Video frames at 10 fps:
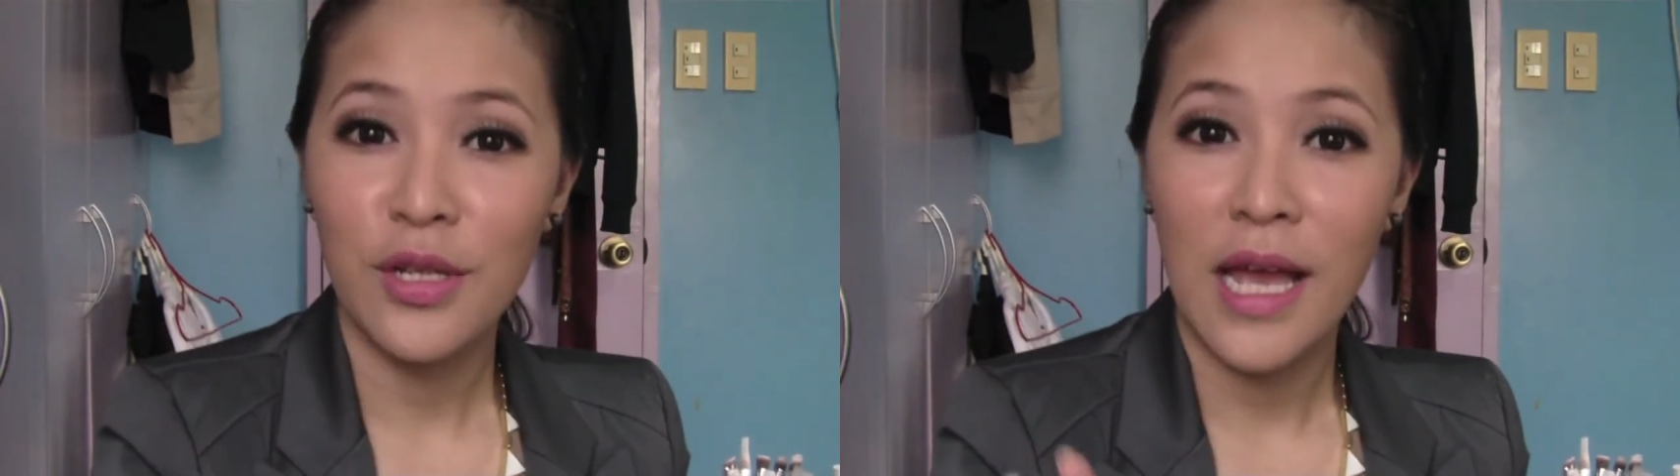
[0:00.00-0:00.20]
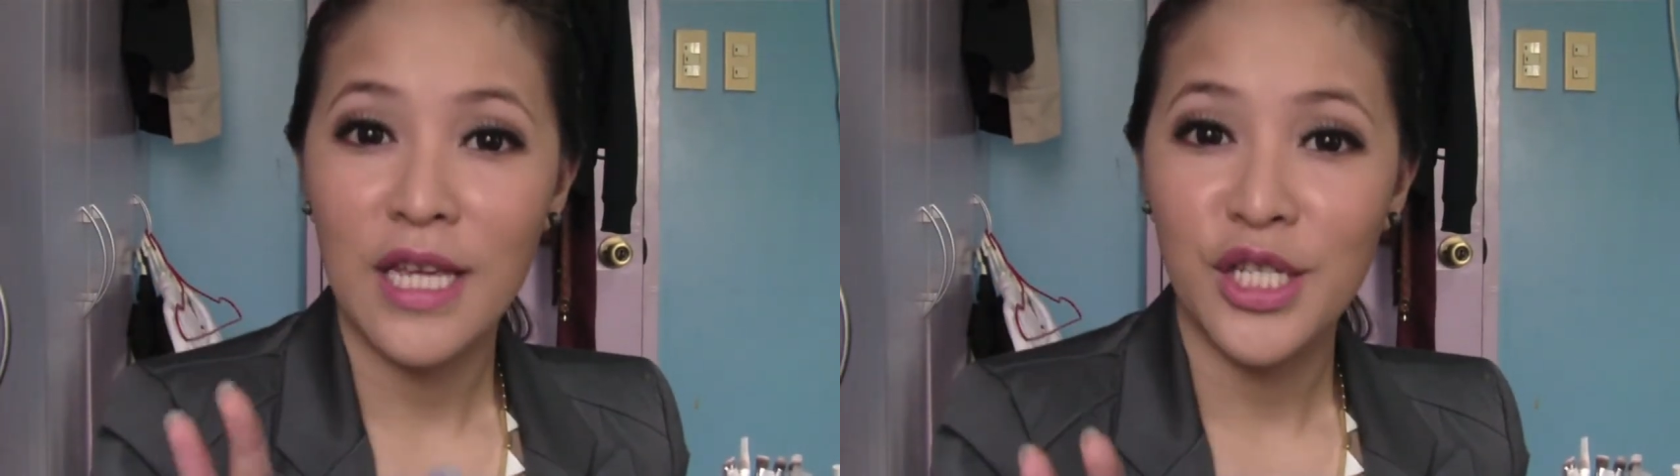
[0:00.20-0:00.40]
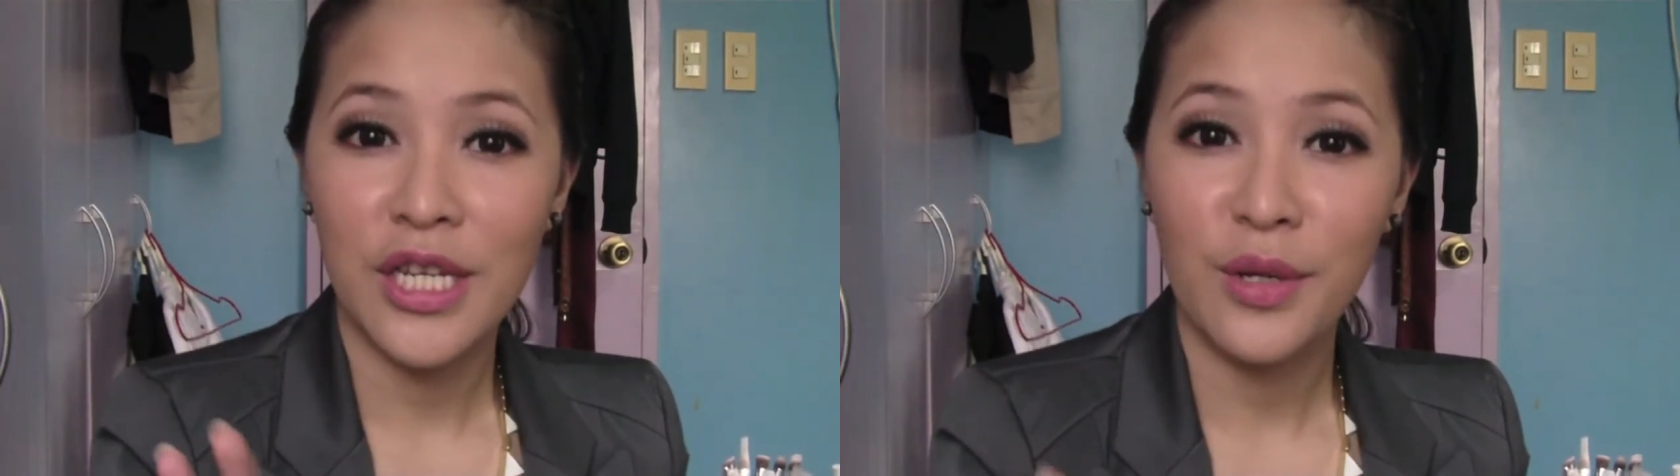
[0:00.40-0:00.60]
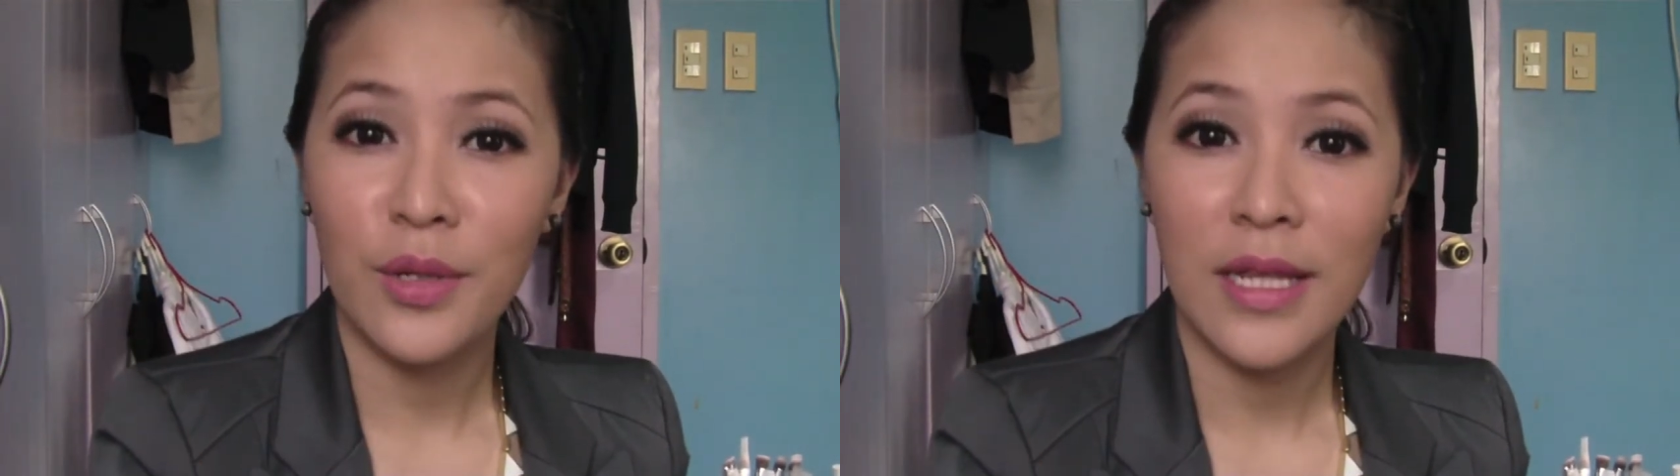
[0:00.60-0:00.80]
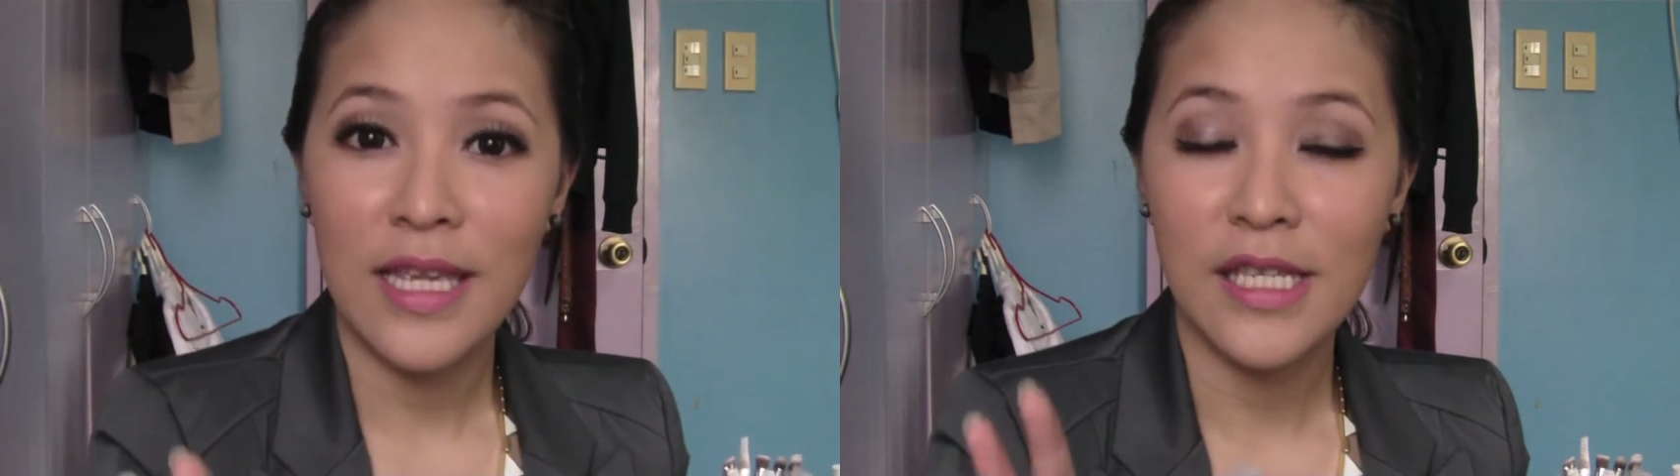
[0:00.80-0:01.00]
July she
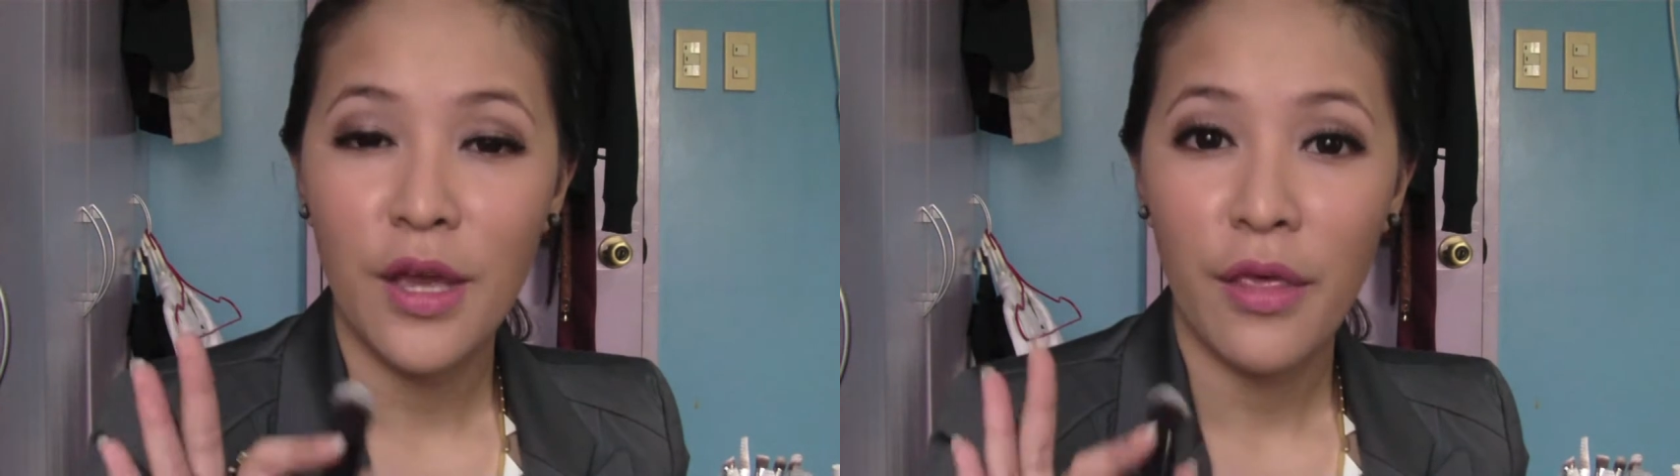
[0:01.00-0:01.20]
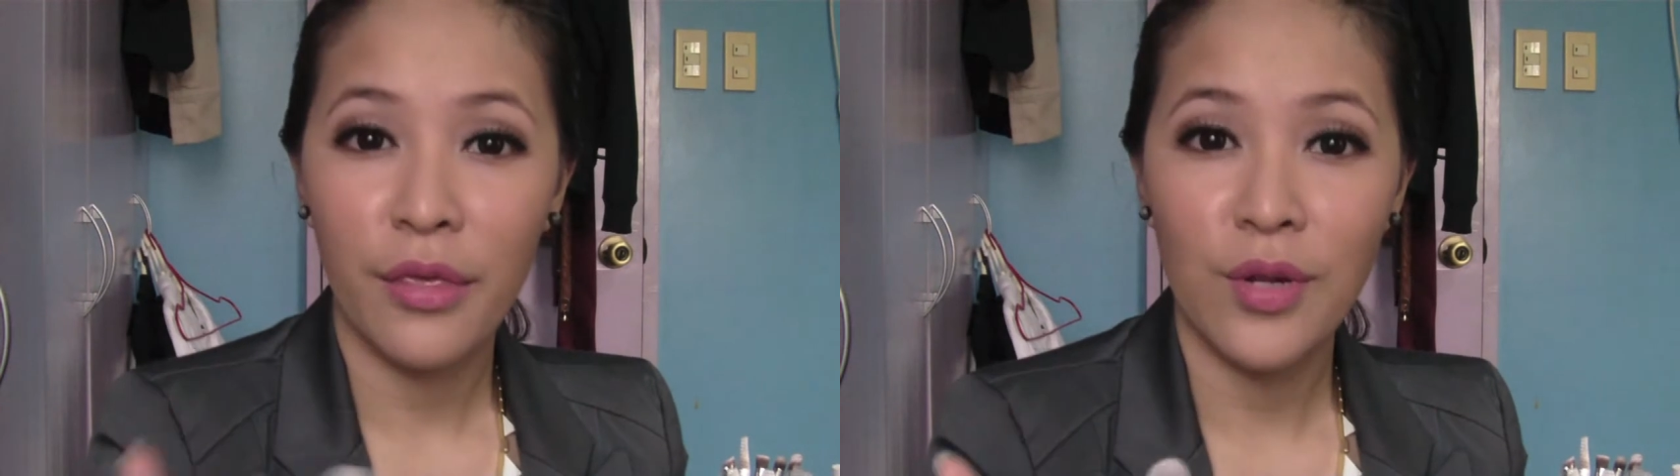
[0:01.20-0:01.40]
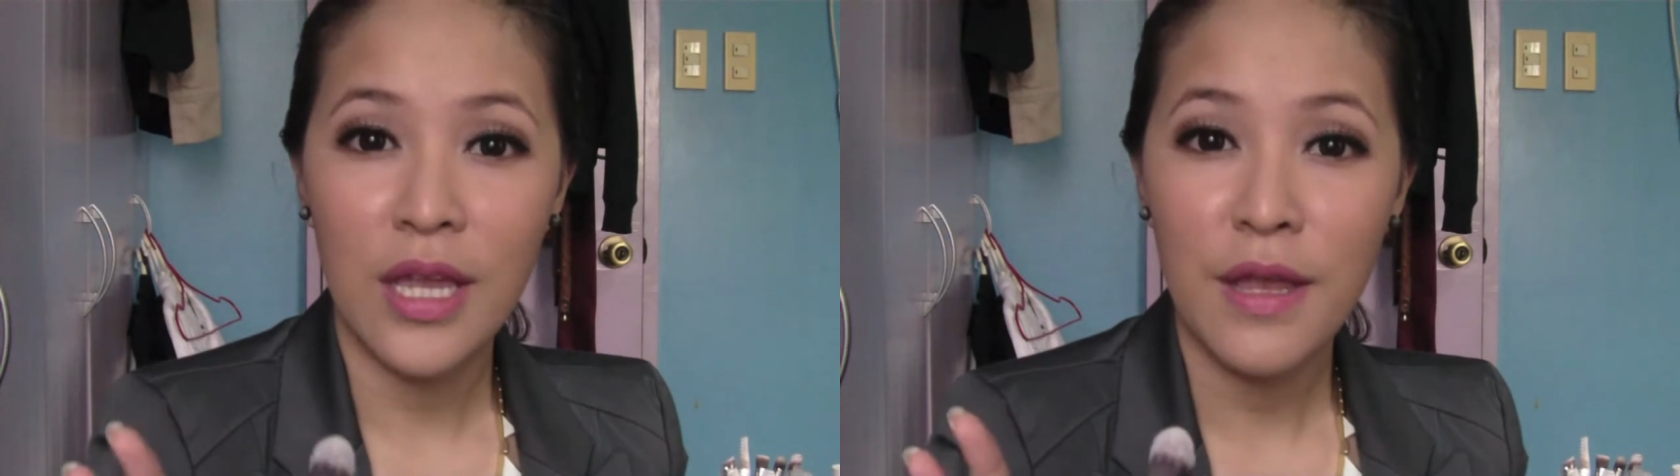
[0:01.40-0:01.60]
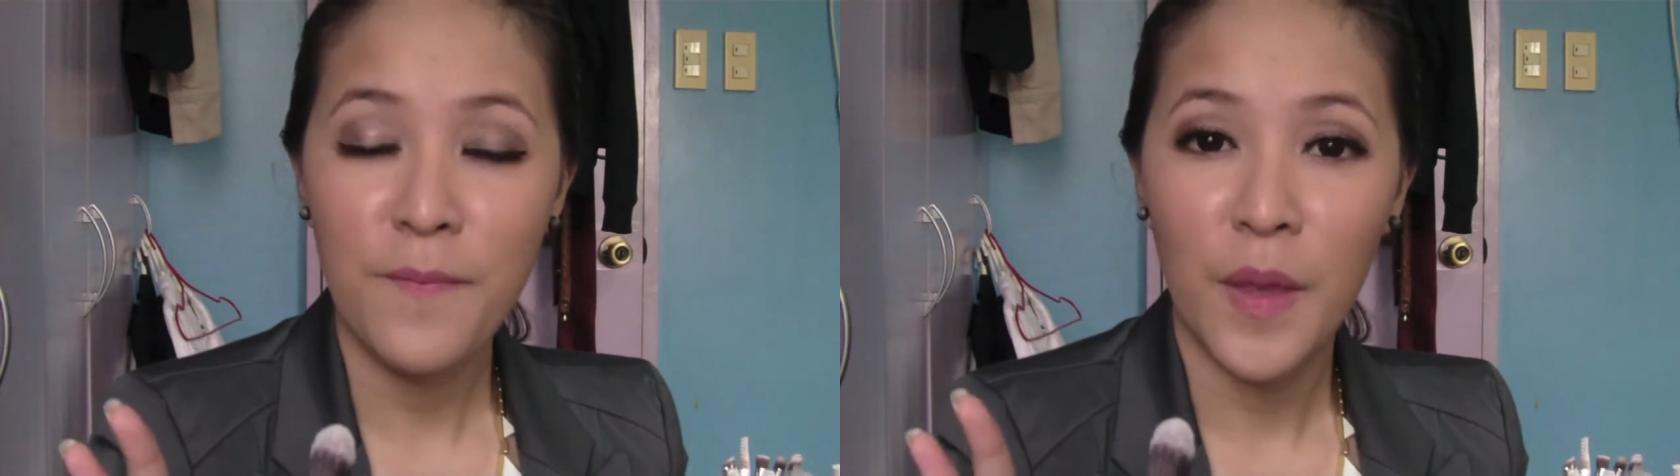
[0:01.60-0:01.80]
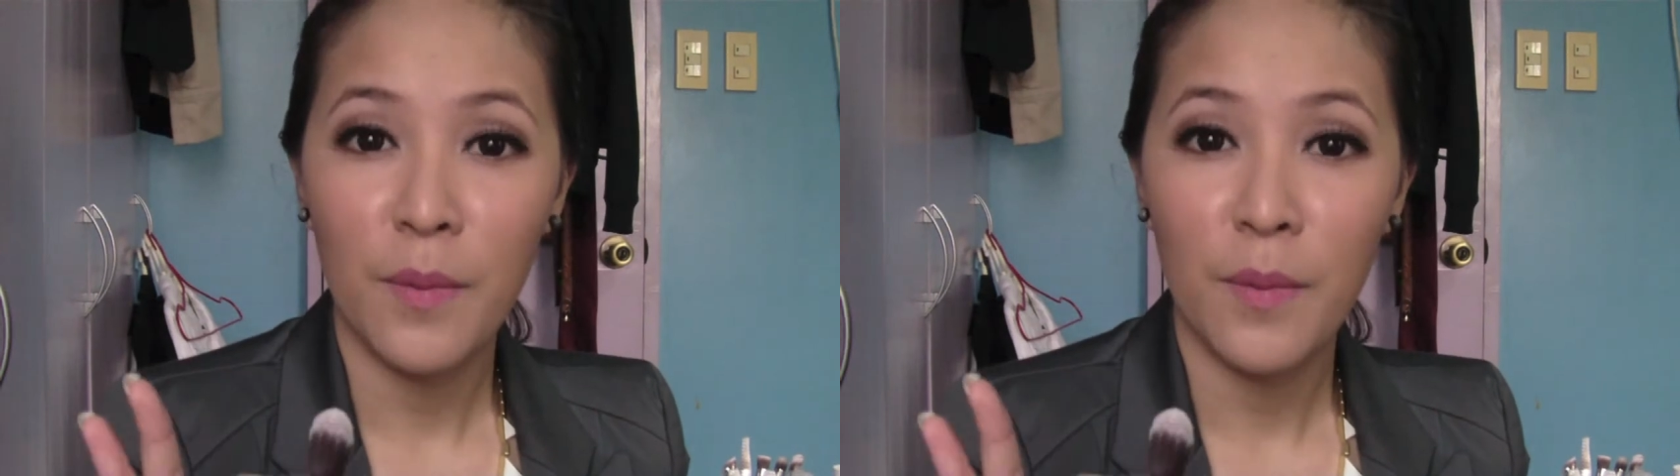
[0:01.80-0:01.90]
released three